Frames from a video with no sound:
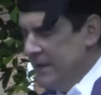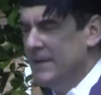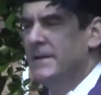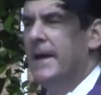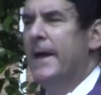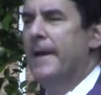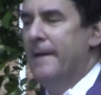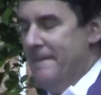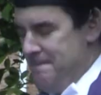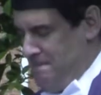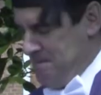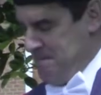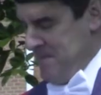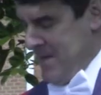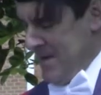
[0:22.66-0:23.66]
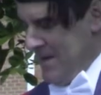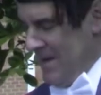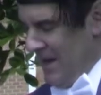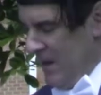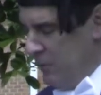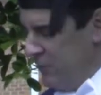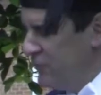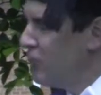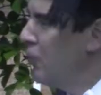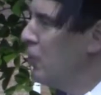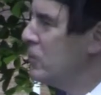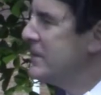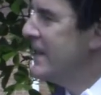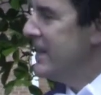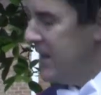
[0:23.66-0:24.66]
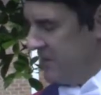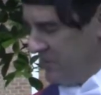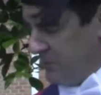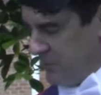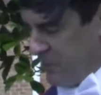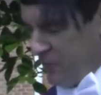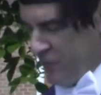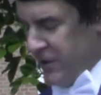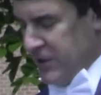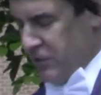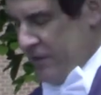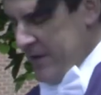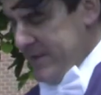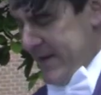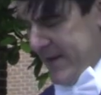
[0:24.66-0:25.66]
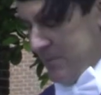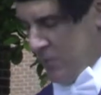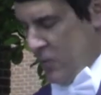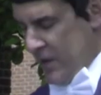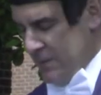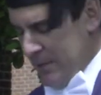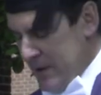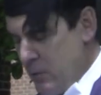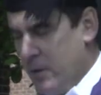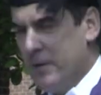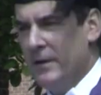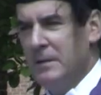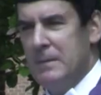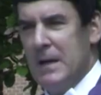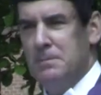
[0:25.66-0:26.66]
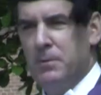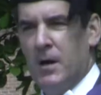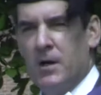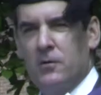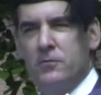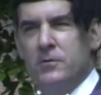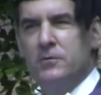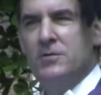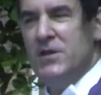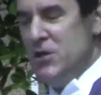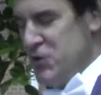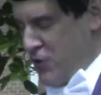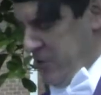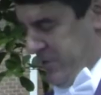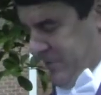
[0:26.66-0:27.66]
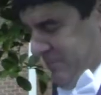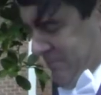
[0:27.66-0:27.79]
day. I was told I got some street cred that morning by wearing my Bonnaroo t-shirt